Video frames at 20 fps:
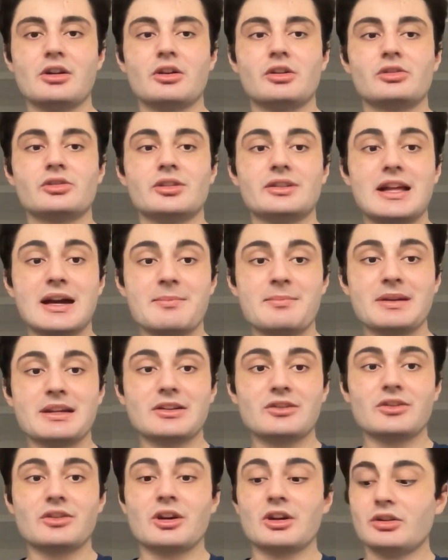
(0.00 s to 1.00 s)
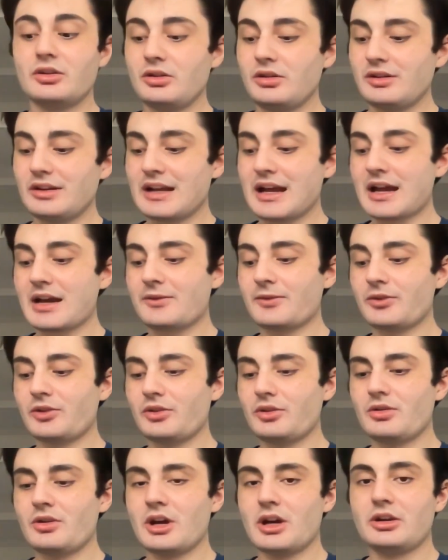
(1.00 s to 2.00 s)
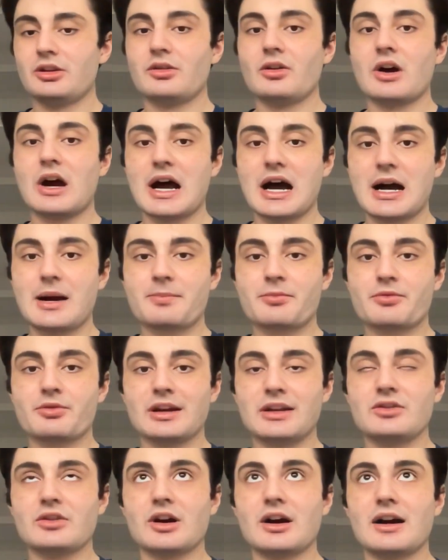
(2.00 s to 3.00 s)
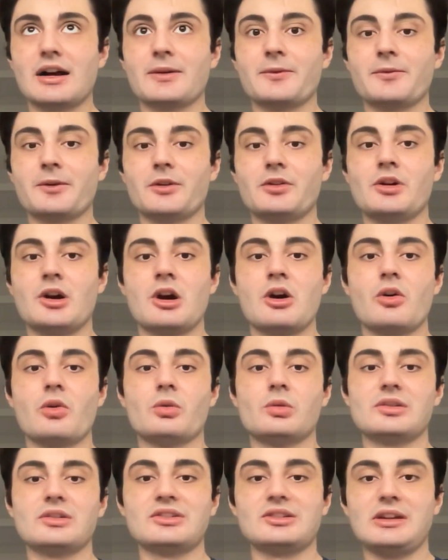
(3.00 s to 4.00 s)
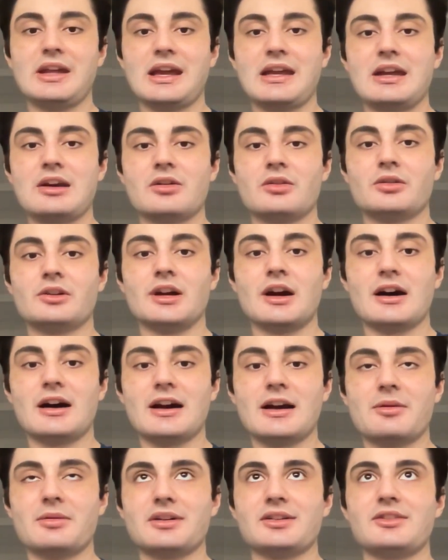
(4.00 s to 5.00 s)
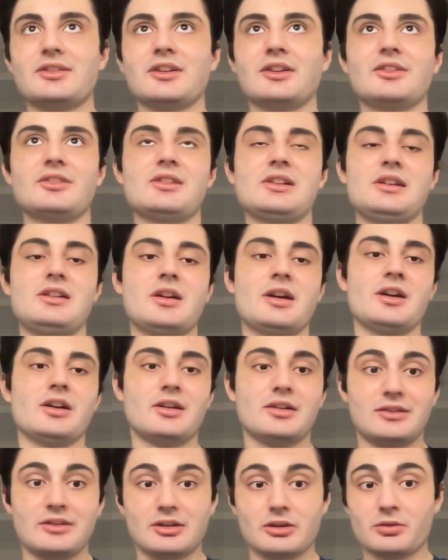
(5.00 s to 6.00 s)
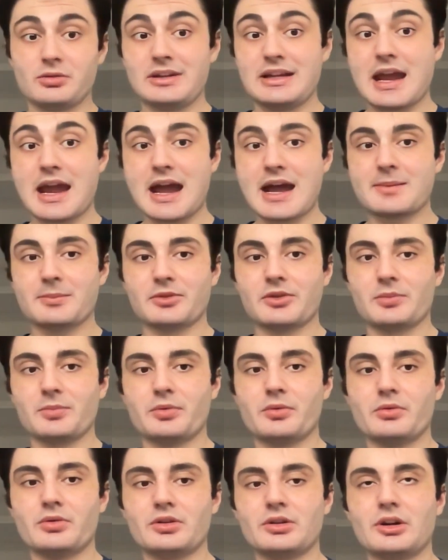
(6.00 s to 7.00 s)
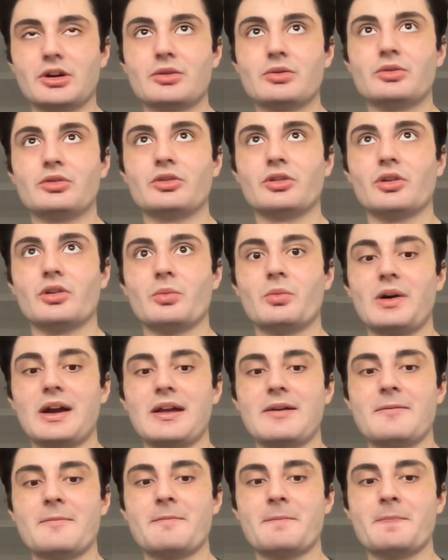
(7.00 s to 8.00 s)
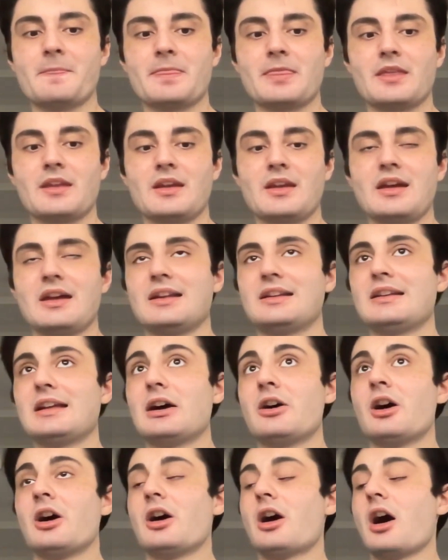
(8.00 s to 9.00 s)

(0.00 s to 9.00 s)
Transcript: so that means that you're going to have to you know, upgrade your iPhone or stay on iOS 16 until the app support goes away. Now,